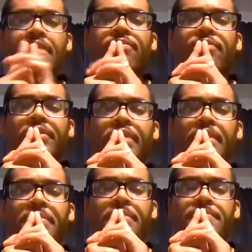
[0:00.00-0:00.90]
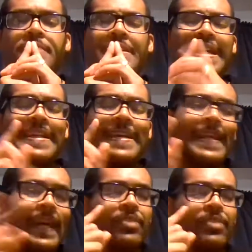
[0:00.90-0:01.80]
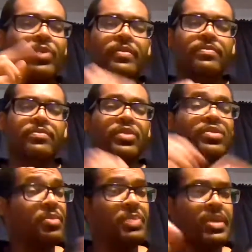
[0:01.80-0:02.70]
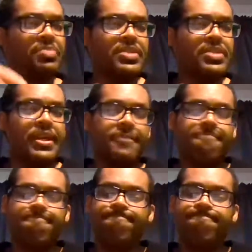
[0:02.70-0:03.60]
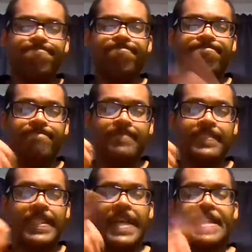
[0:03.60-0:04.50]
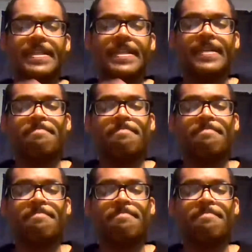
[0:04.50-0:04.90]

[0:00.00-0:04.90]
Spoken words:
For example, saying nice one when someone makes a mistake. Gotcha.